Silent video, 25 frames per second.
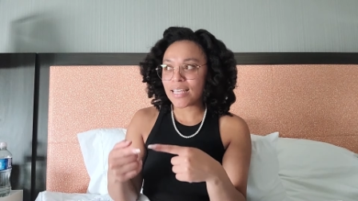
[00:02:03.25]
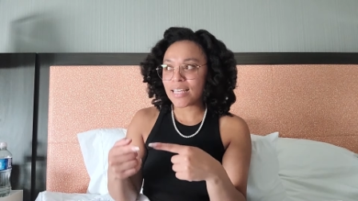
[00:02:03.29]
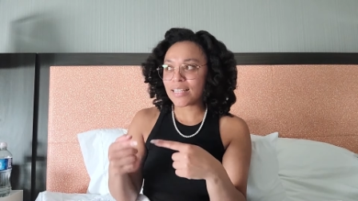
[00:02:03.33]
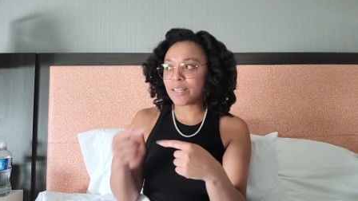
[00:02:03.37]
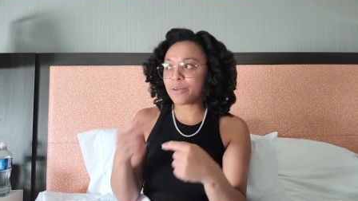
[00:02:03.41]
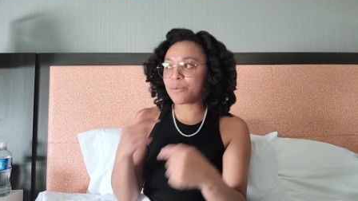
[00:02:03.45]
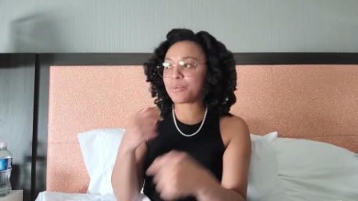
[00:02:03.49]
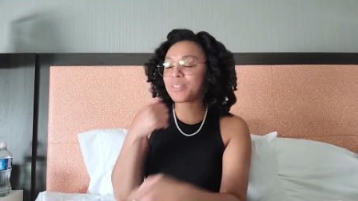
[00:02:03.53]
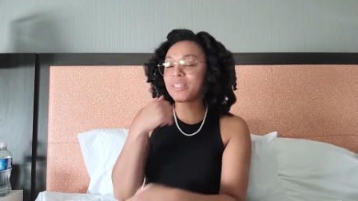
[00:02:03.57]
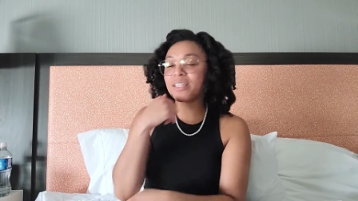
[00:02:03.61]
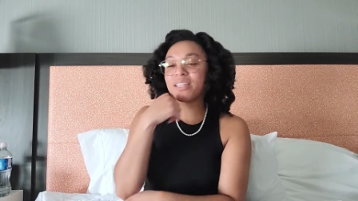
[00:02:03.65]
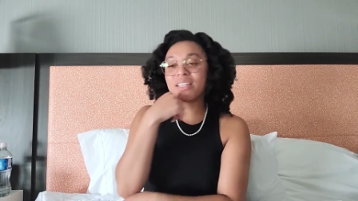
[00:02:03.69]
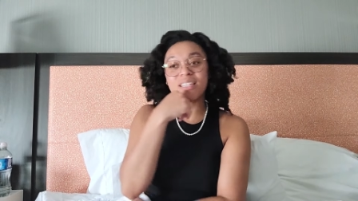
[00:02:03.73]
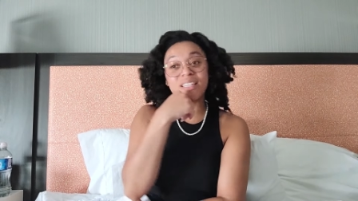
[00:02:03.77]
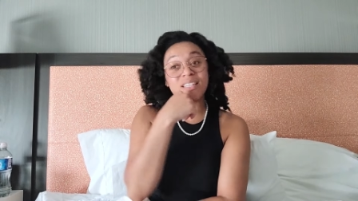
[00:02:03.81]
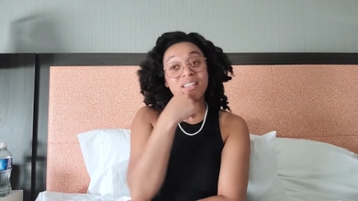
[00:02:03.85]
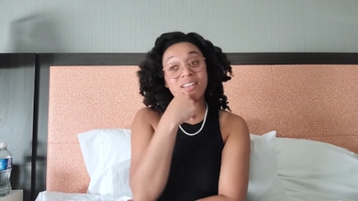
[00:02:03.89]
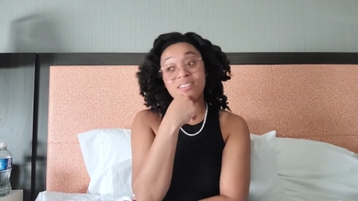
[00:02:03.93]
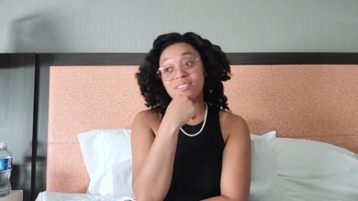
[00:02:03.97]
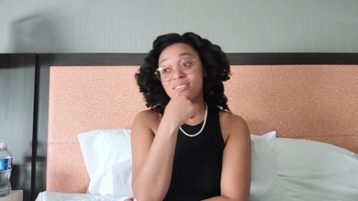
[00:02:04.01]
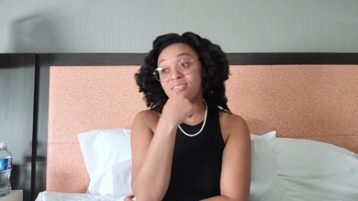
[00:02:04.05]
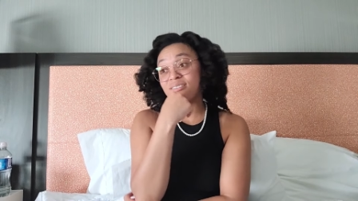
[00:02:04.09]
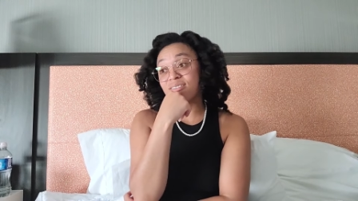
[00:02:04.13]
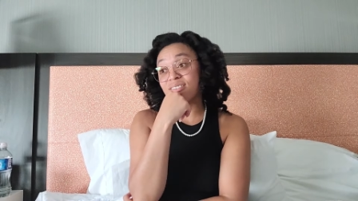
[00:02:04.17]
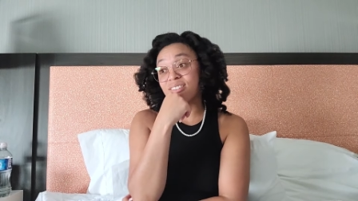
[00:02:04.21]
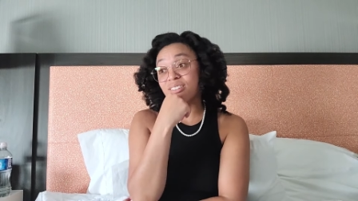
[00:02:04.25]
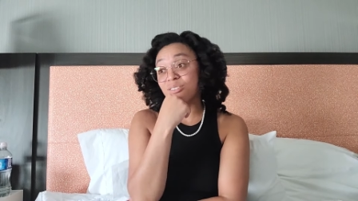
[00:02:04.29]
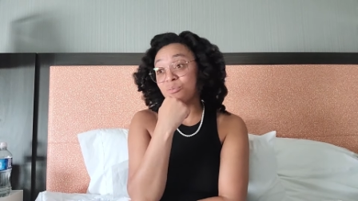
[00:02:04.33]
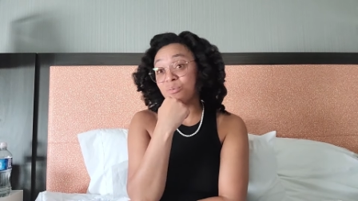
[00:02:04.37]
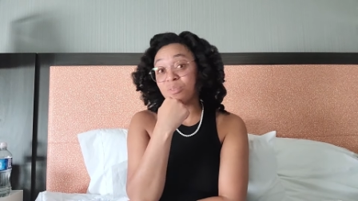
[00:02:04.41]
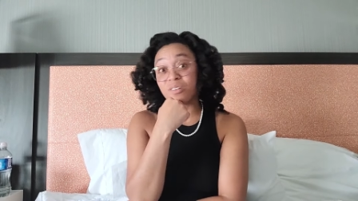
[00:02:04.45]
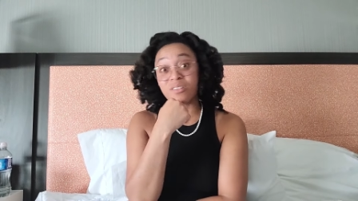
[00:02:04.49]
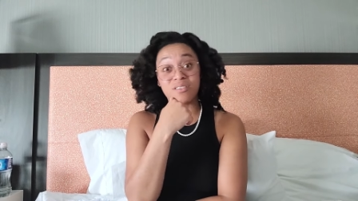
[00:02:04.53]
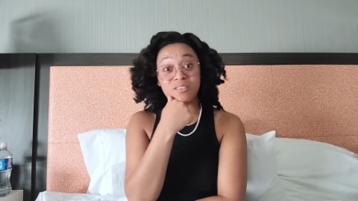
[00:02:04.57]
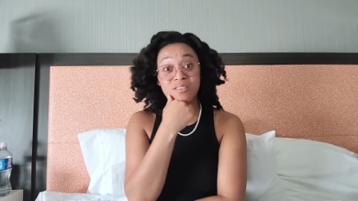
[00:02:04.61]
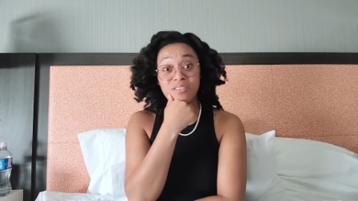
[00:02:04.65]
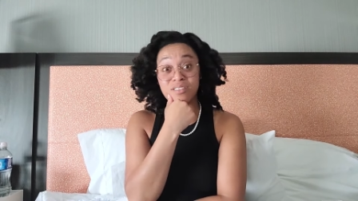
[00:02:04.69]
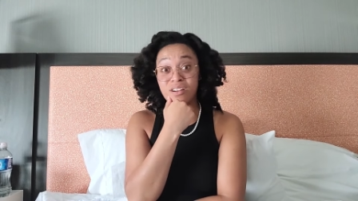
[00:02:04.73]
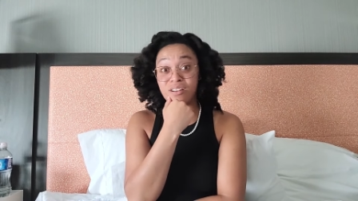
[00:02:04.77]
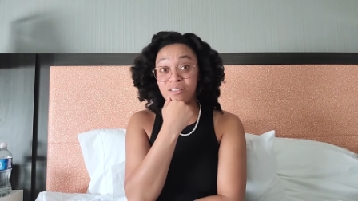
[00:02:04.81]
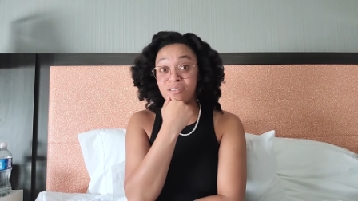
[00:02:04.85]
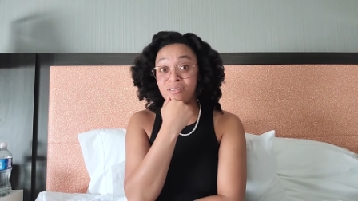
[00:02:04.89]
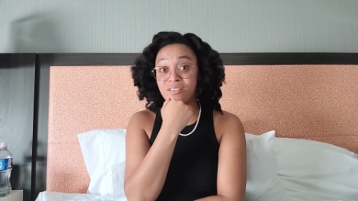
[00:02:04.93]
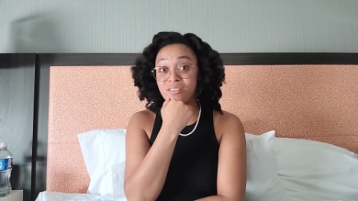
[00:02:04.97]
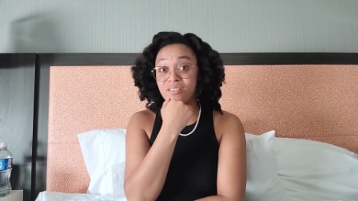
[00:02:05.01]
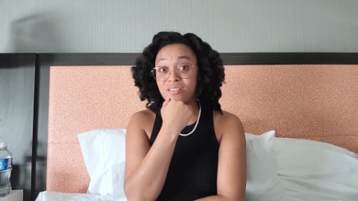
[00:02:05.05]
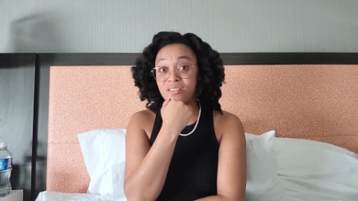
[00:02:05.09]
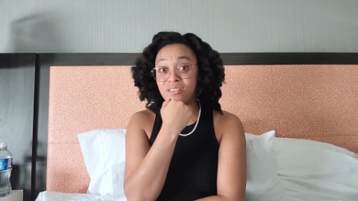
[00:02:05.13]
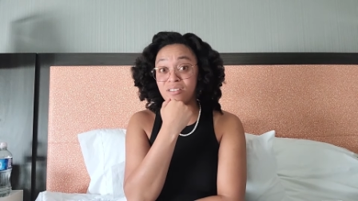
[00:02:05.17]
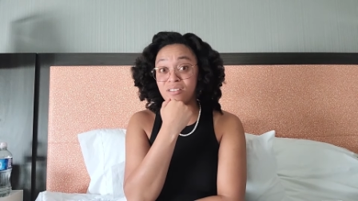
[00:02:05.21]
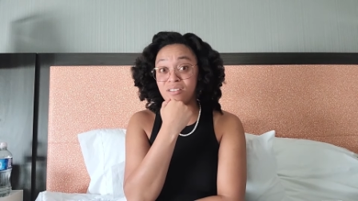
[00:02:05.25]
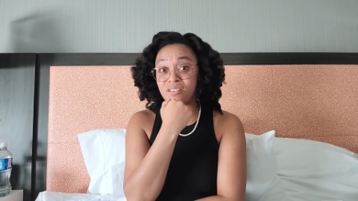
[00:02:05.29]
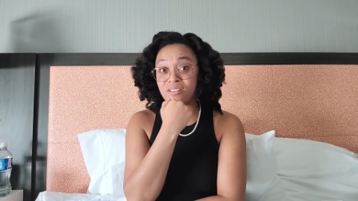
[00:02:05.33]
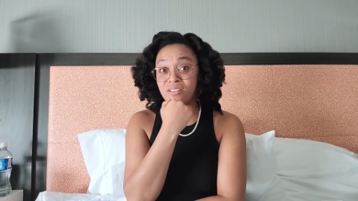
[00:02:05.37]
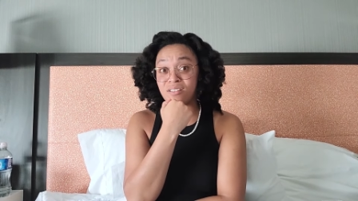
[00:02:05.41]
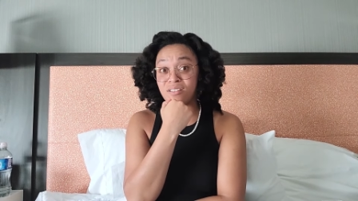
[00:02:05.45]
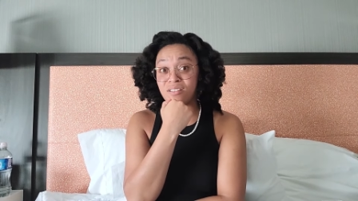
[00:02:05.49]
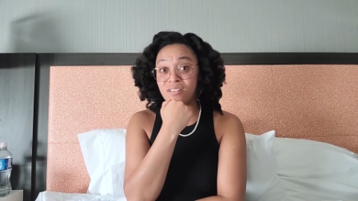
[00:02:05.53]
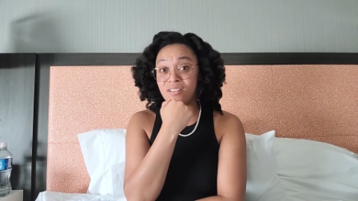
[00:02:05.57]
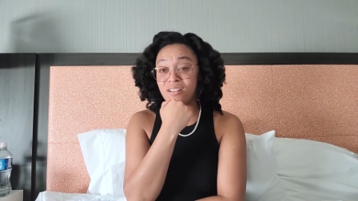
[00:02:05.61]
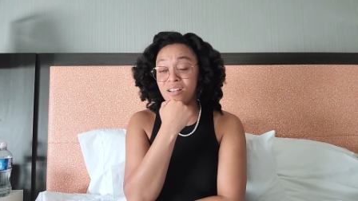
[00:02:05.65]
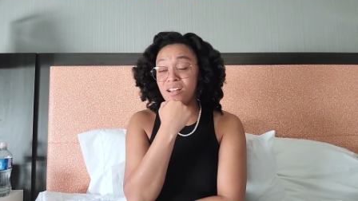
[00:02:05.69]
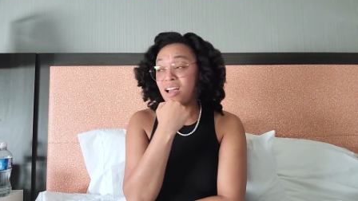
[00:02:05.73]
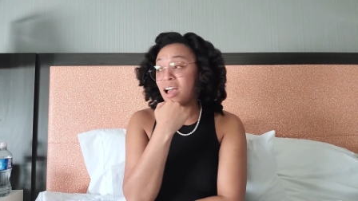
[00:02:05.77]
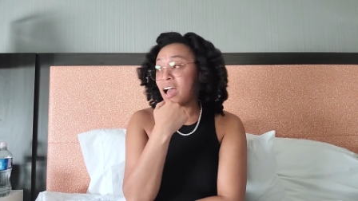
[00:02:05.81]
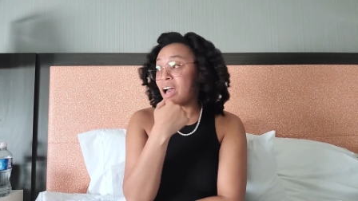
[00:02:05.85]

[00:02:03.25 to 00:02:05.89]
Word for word: They were saying, yo, this water dirty, y'all.